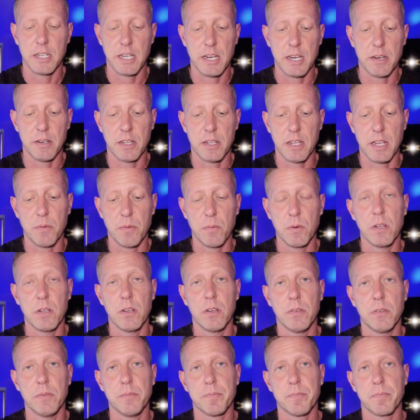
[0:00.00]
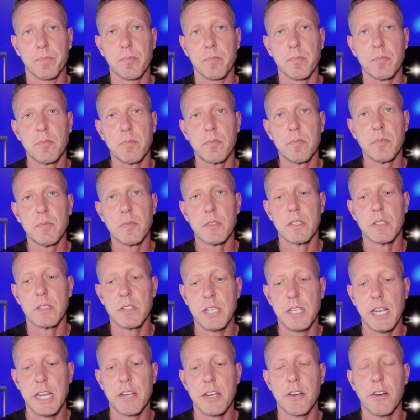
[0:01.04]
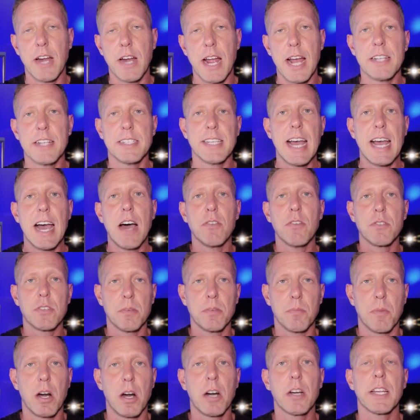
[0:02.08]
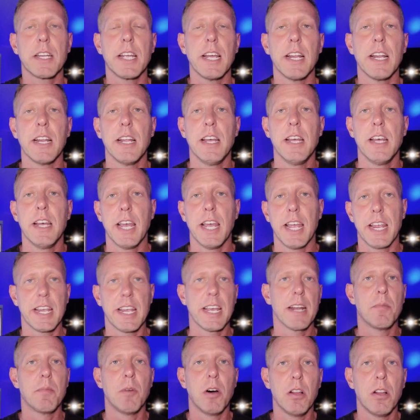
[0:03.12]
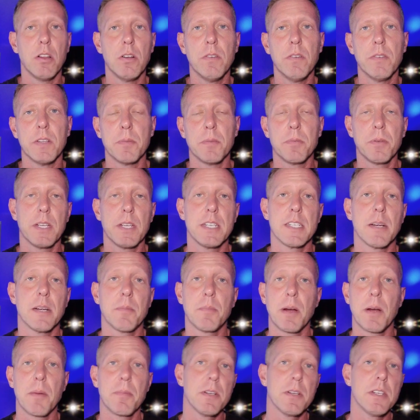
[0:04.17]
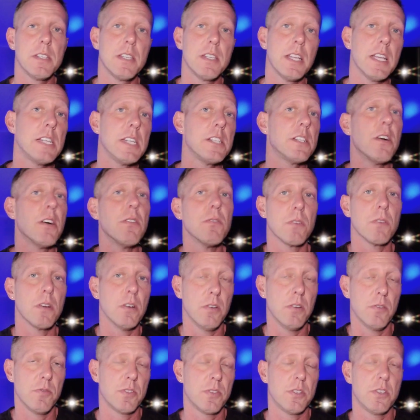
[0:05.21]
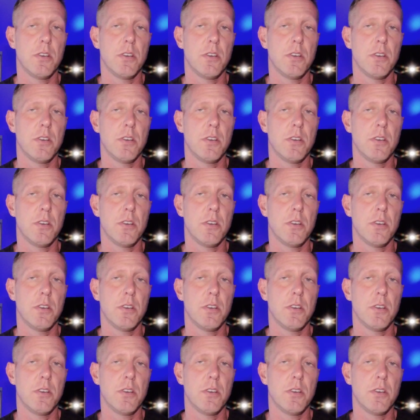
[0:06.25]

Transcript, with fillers: and they they will take your ads out to market and get them all over the place on properties they don't own.